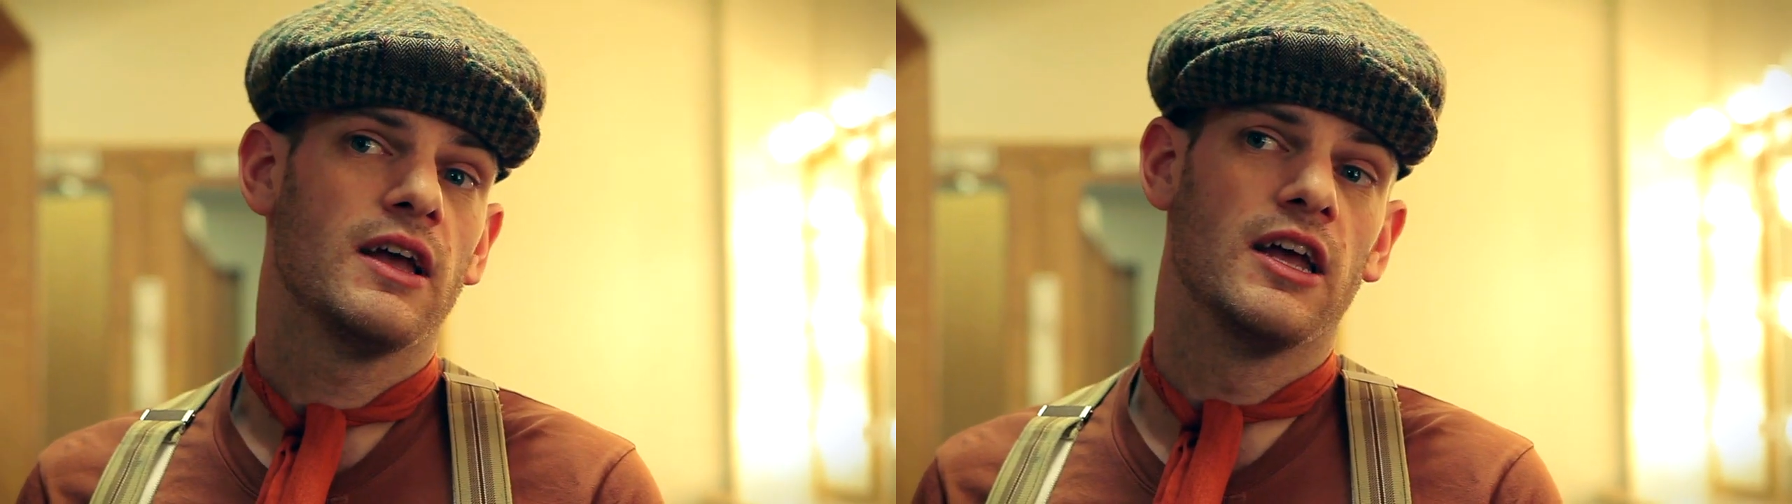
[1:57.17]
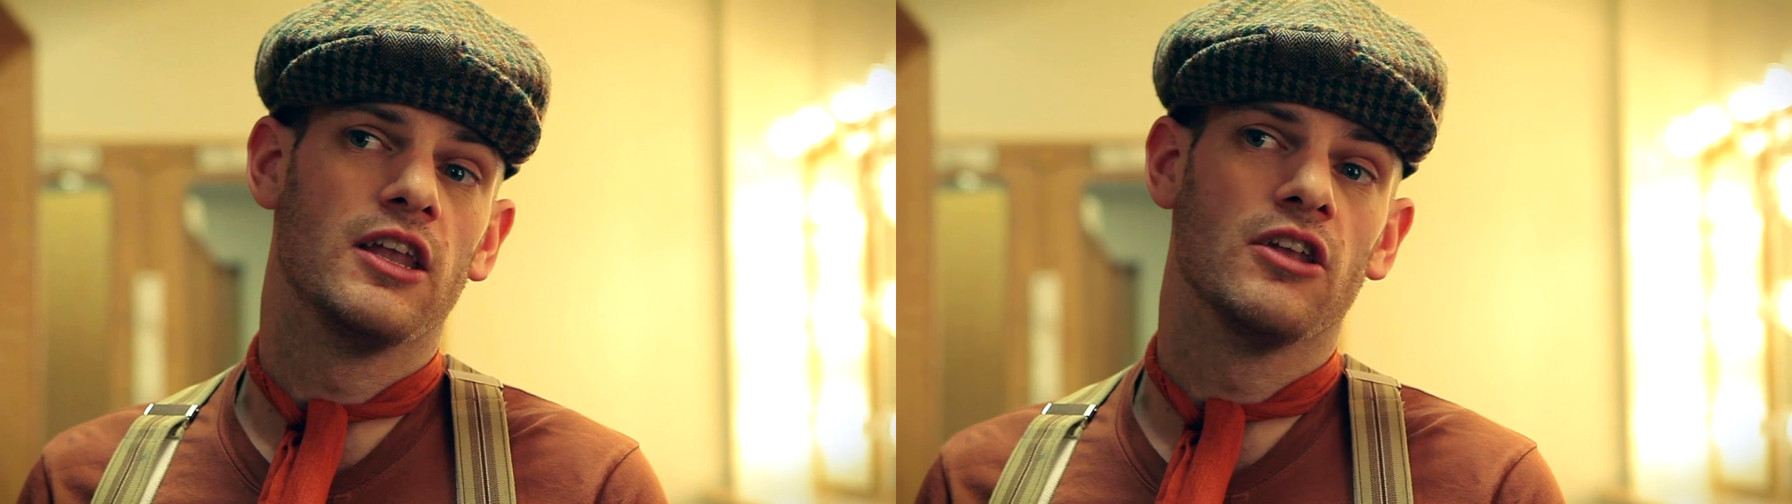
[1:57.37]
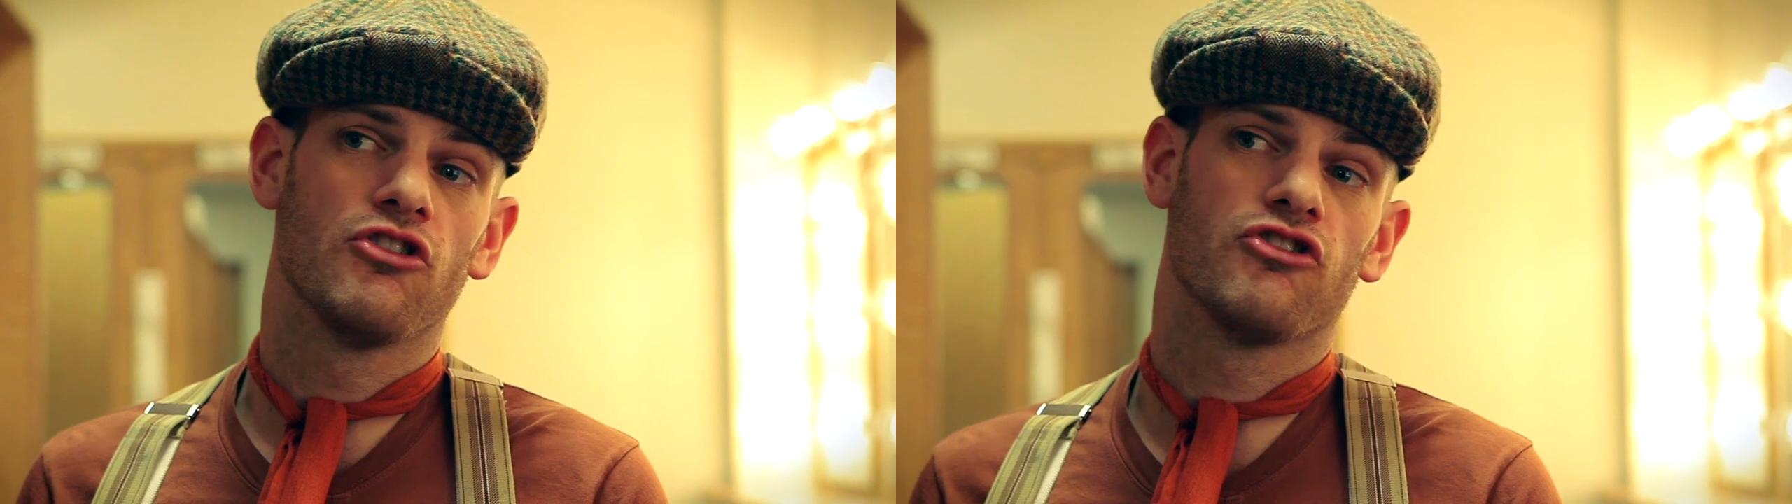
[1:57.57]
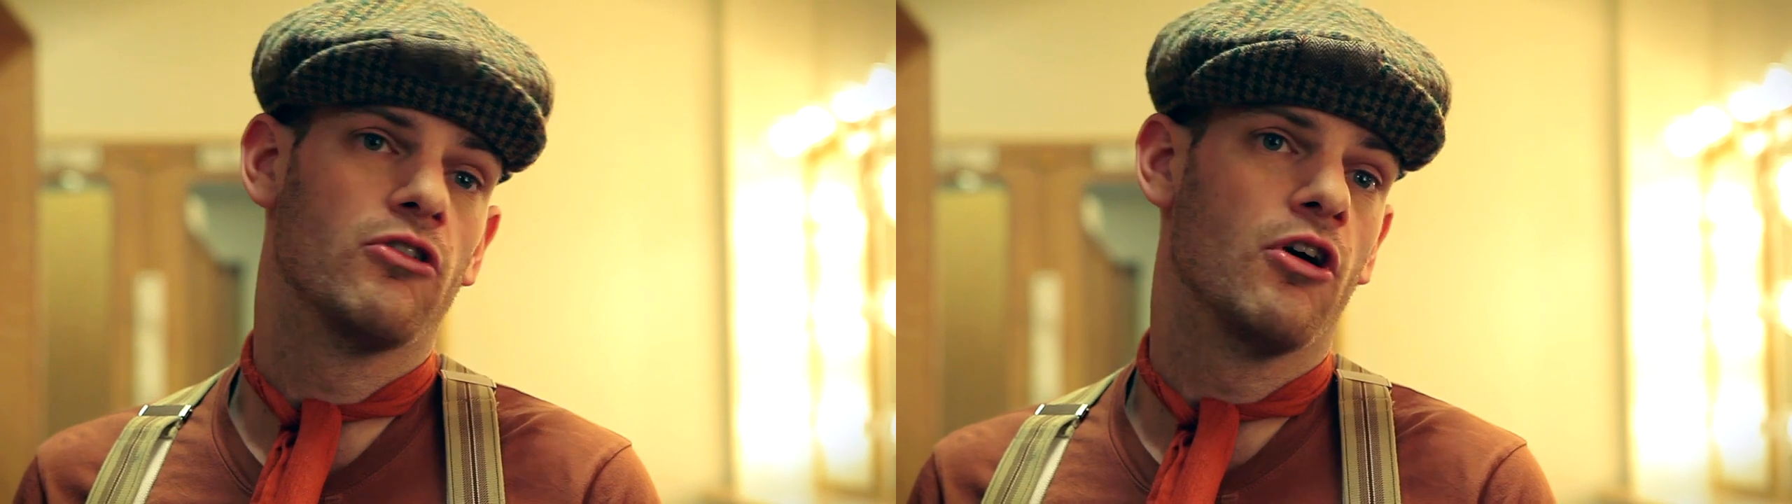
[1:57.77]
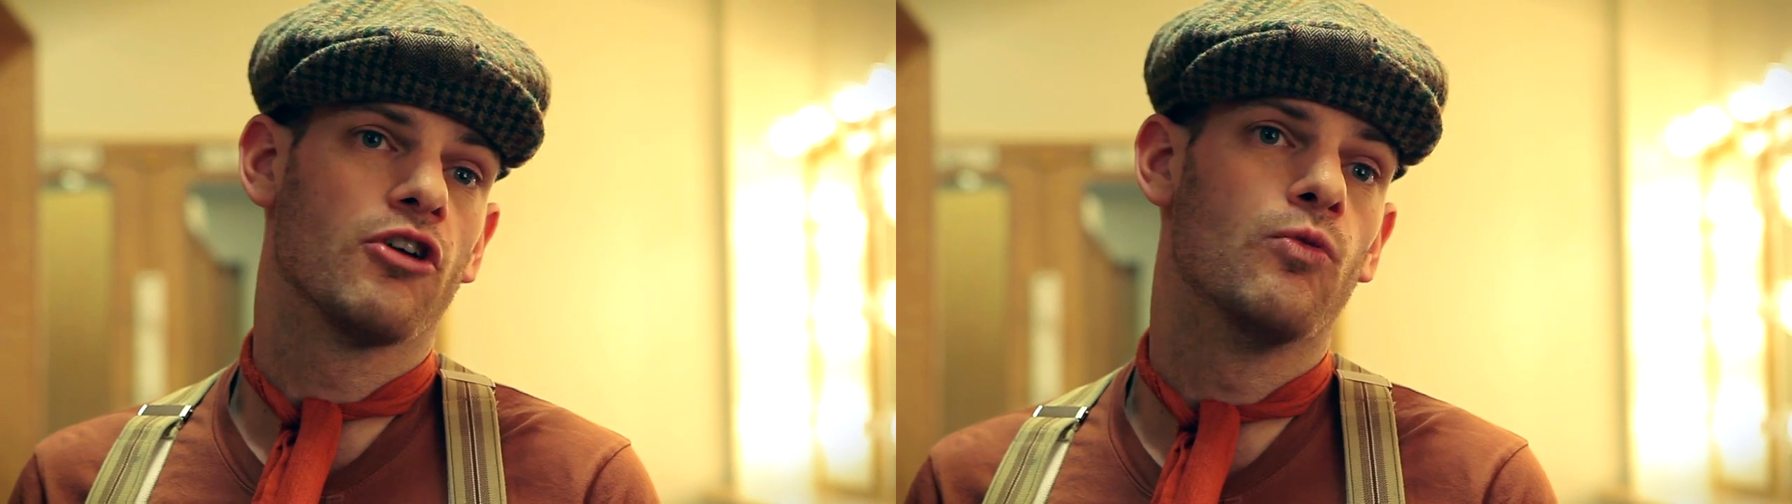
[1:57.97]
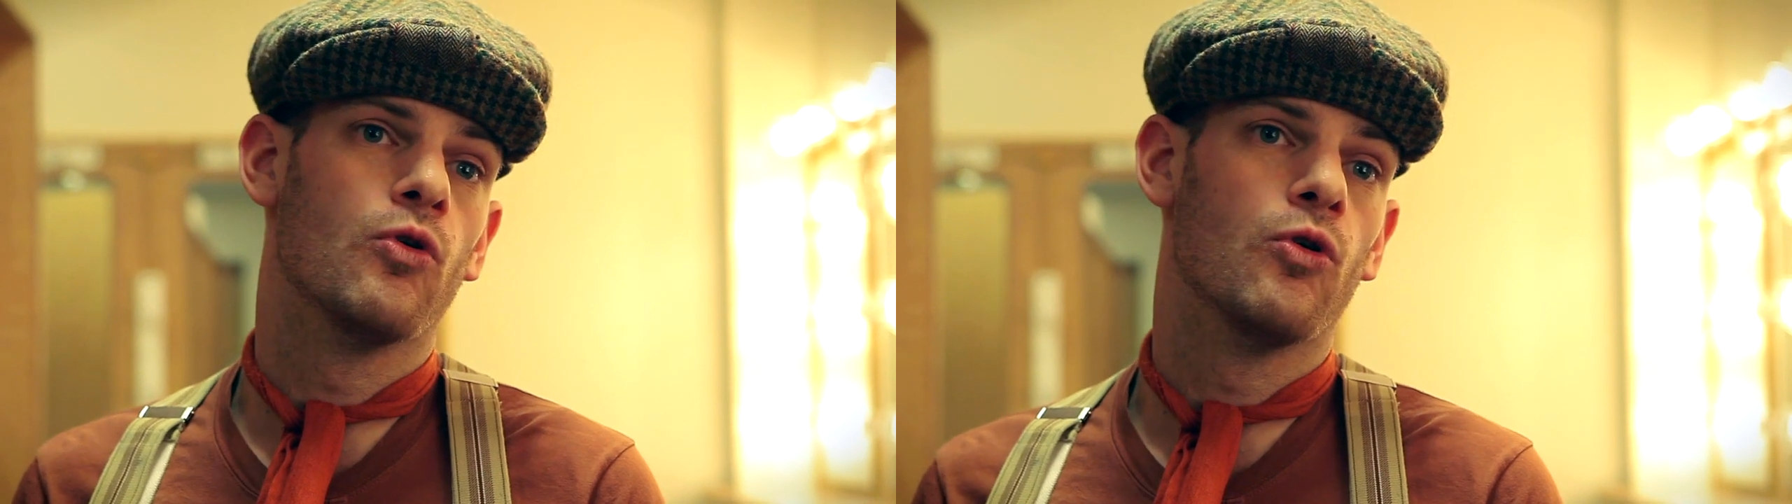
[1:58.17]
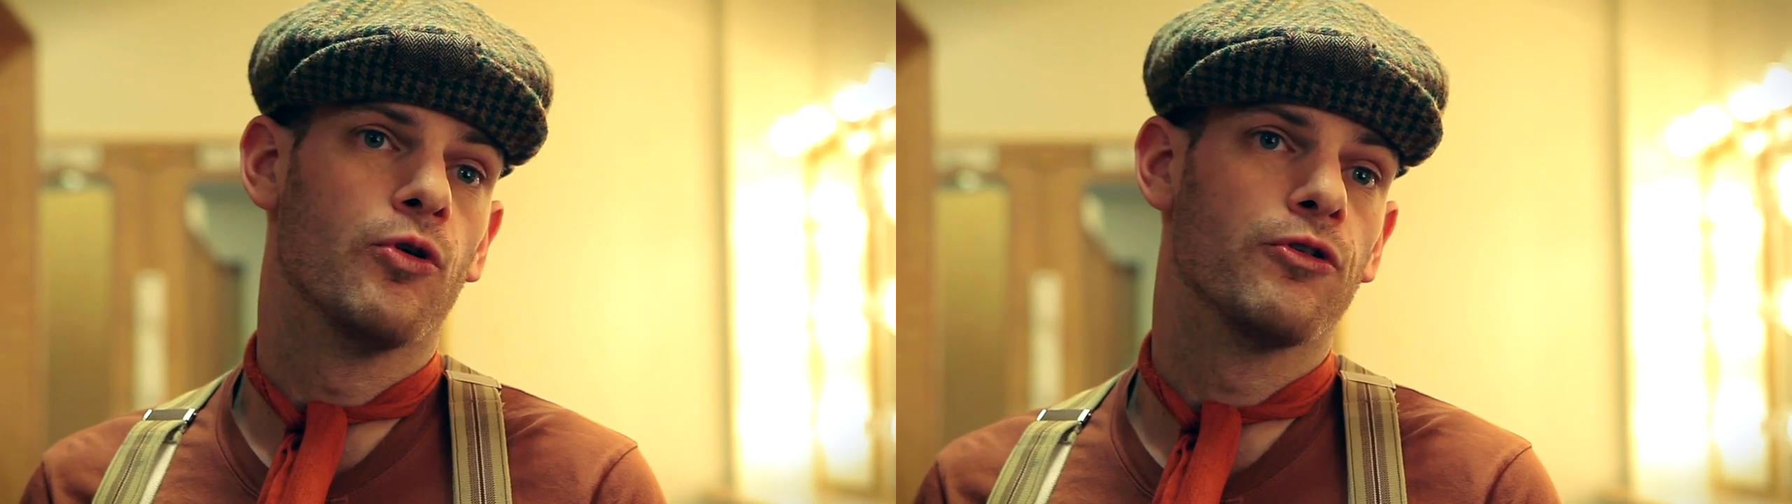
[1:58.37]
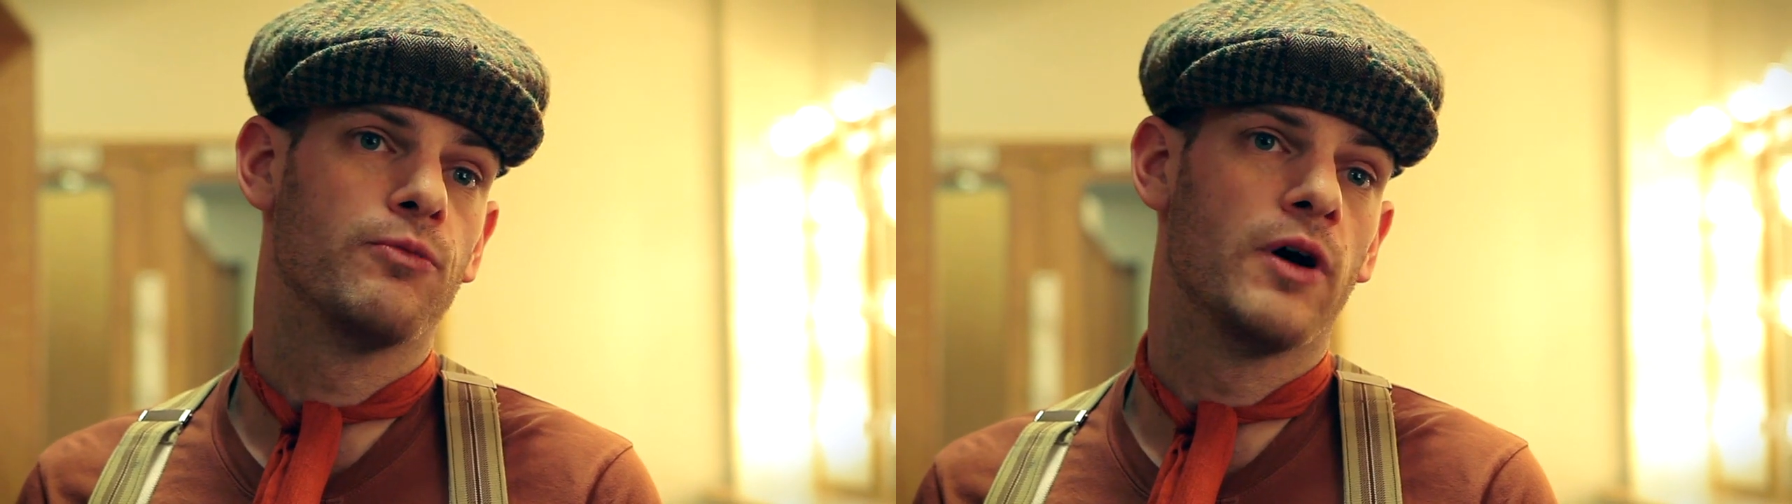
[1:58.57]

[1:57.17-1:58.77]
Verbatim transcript: in a show like War Horse,